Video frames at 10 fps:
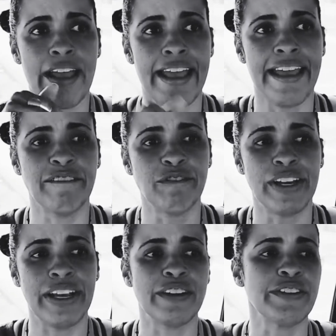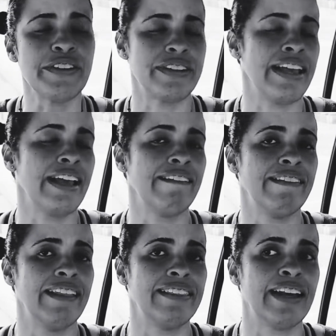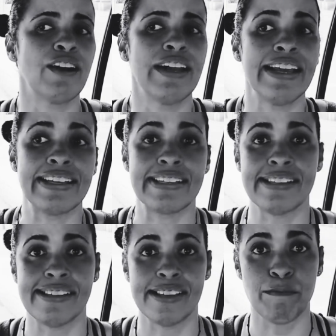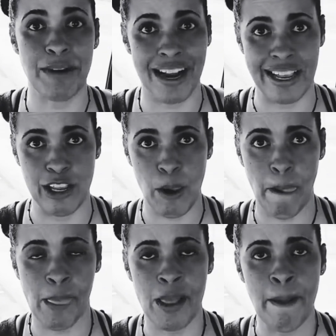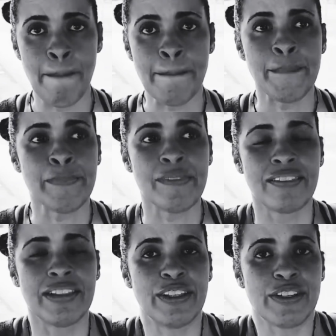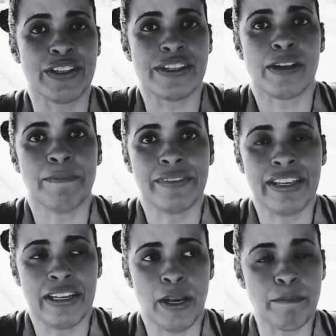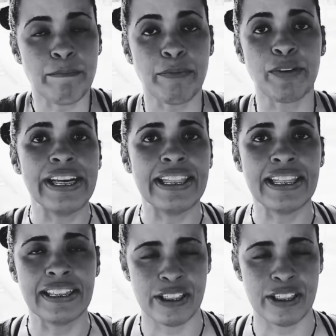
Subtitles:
If we understand that there is the body, that there's something breathing this